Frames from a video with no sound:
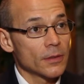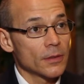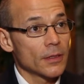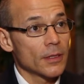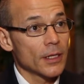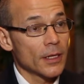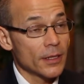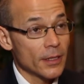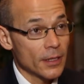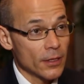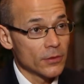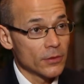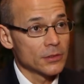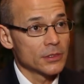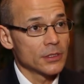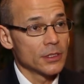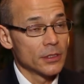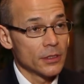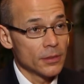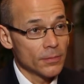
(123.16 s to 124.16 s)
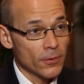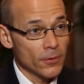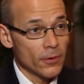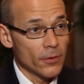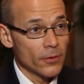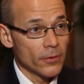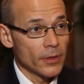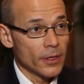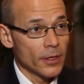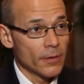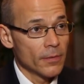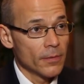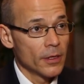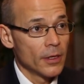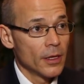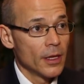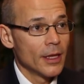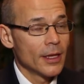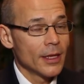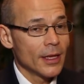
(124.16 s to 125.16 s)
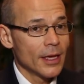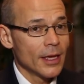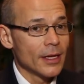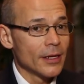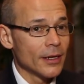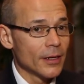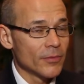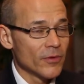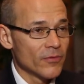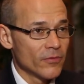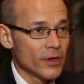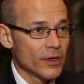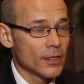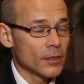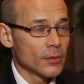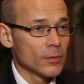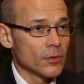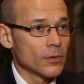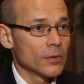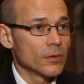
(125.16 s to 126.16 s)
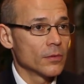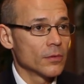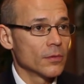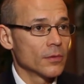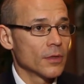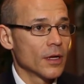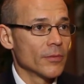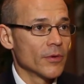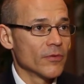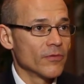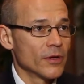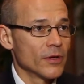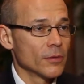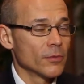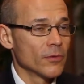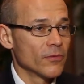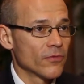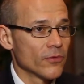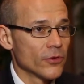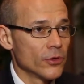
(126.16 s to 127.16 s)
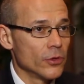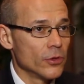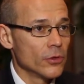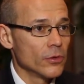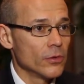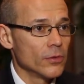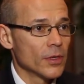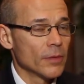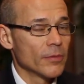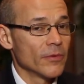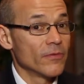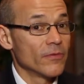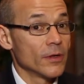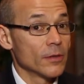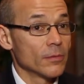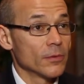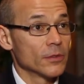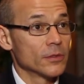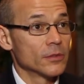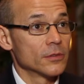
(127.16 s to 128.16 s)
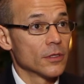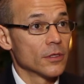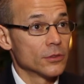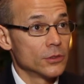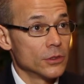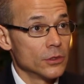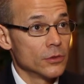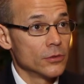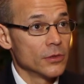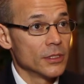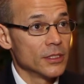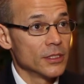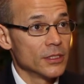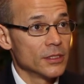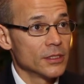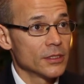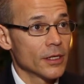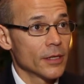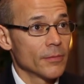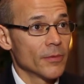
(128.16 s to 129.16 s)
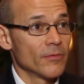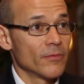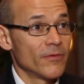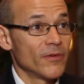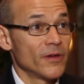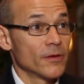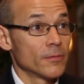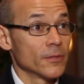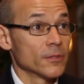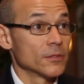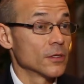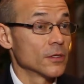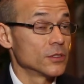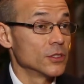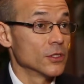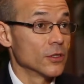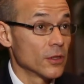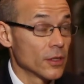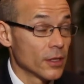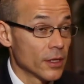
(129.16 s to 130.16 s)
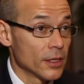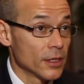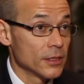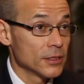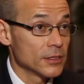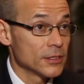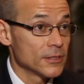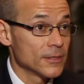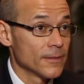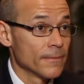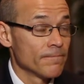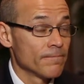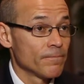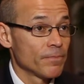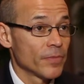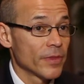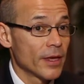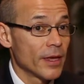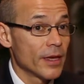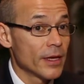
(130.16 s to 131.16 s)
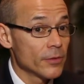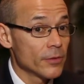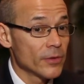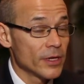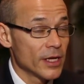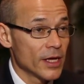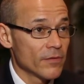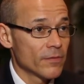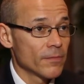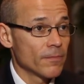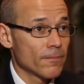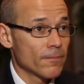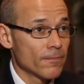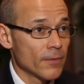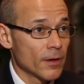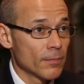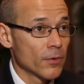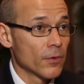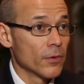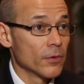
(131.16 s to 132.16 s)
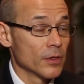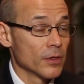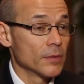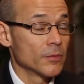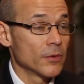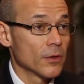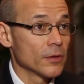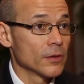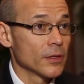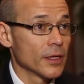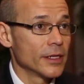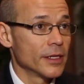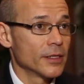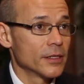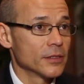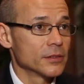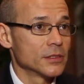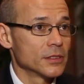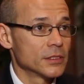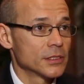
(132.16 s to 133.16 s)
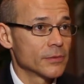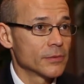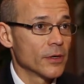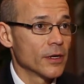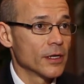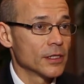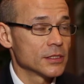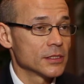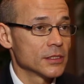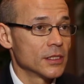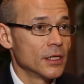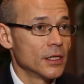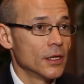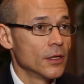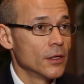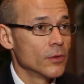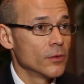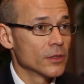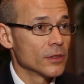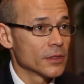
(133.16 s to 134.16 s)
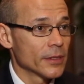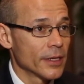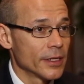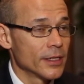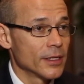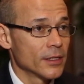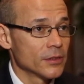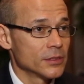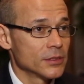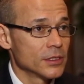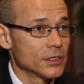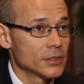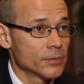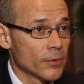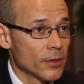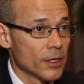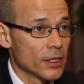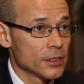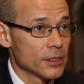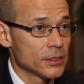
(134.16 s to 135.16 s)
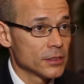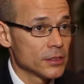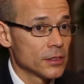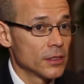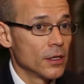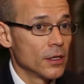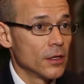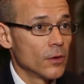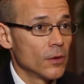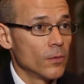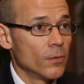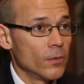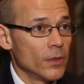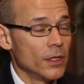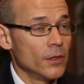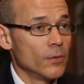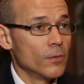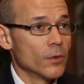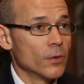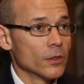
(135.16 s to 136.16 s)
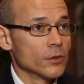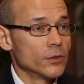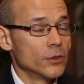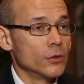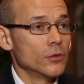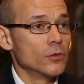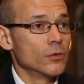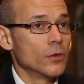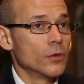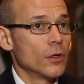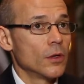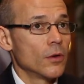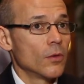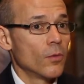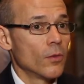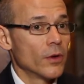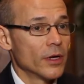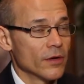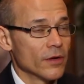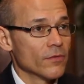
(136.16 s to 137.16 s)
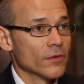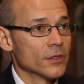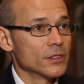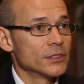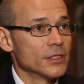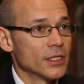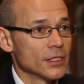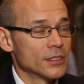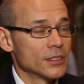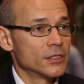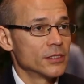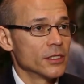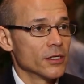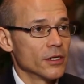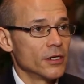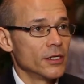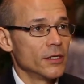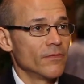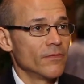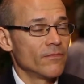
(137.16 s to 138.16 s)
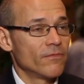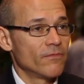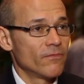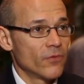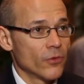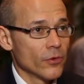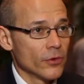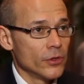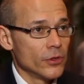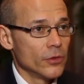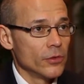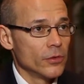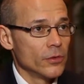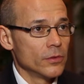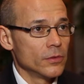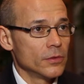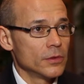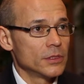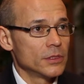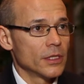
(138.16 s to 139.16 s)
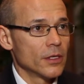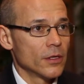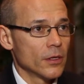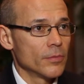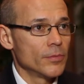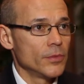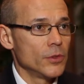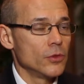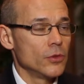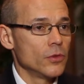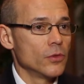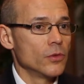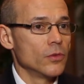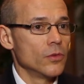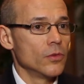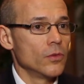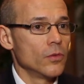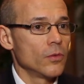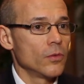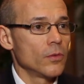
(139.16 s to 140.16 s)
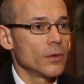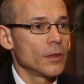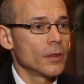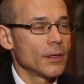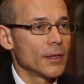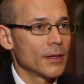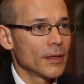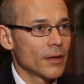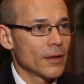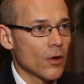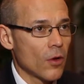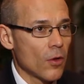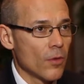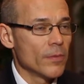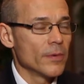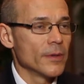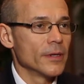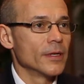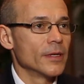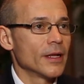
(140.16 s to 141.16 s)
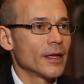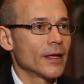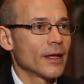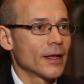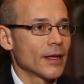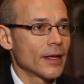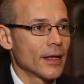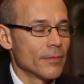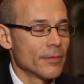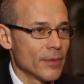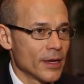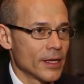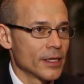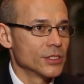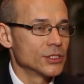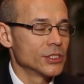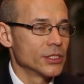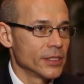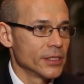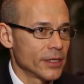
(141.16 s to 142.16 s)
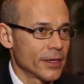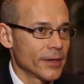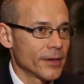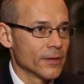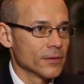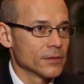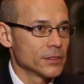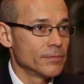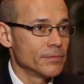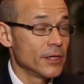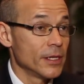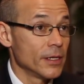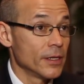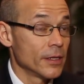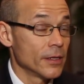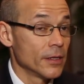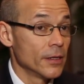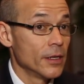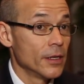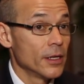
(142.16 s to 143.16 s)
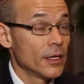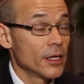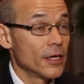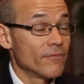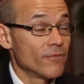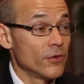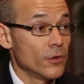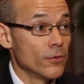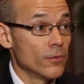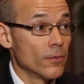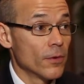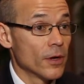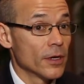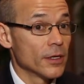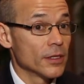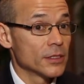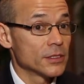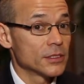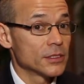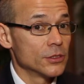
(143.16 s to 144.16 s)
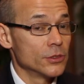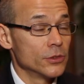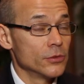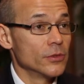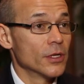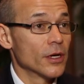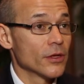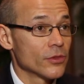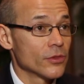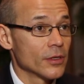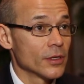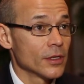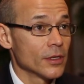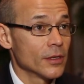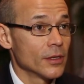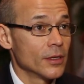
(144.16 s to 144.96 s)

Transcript: accounts in the program. And I'm available. I'm available for you. I'm available to talk to you at any time. I'm available to talk to your clients. And we have a program called Lighthouse Express. With Lighthouse Express, we will do whatever is necessary for you to help you open and manage the accounts, meaning if you want us to do nothing